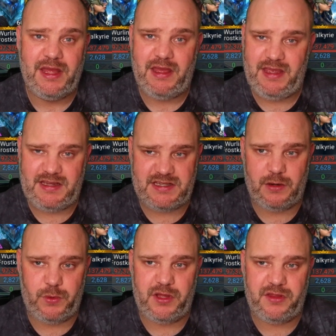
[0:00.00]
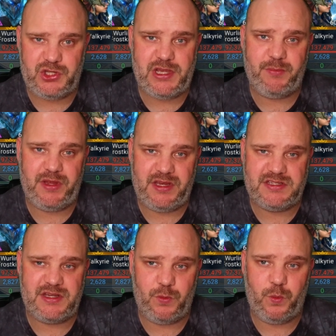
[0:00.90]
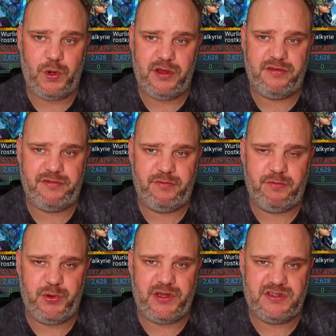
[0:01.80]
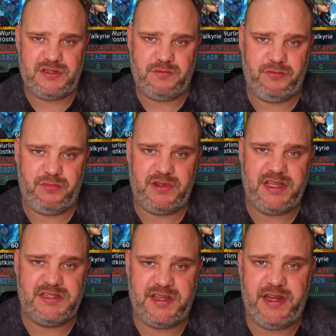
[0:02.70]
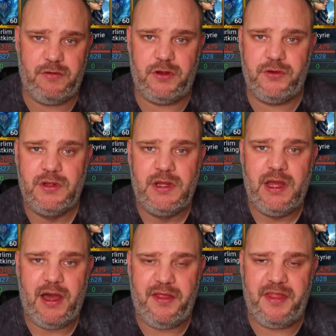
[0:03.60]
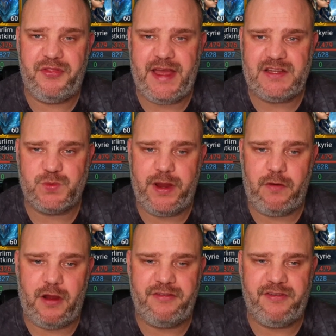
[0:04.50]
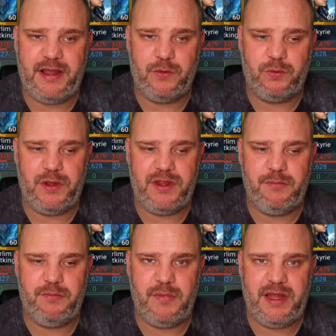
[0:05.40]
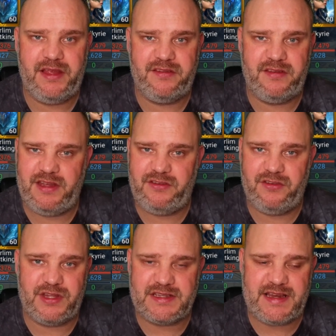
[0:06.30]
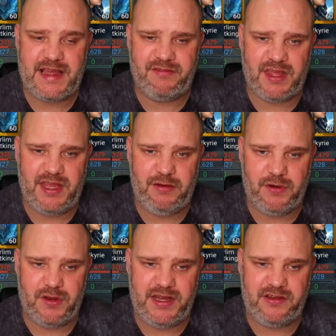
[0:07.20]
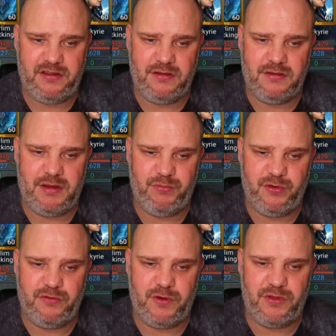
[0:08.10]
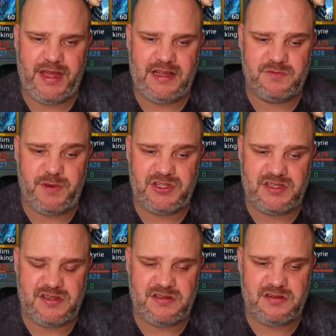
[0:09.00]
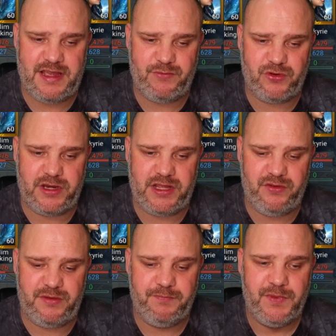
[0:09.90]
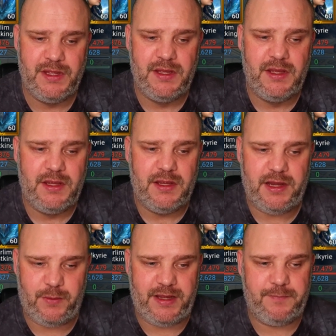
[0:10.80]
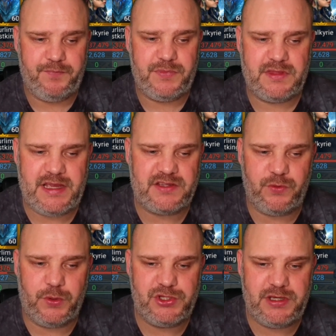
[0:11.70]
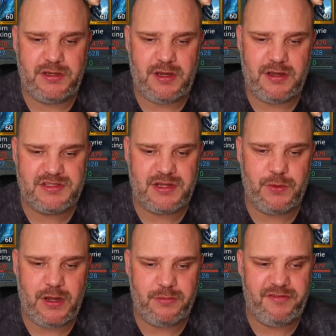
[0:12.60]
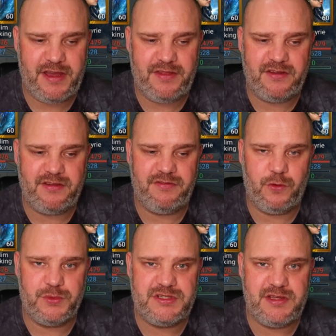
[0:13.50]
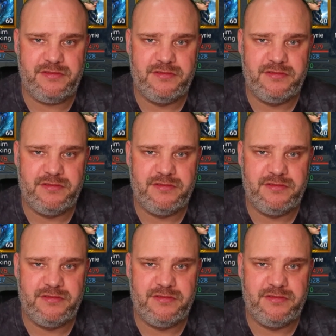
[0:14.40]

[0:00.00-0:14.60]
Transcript: he's still a worthy champion, he's still worth putting some decent gear on, and that's where I failed with him, is he just doesn't have the gear, and I need to improve on that, especially since I am trying to use him. Anyway, thanks for watching. I still hope you found this informative,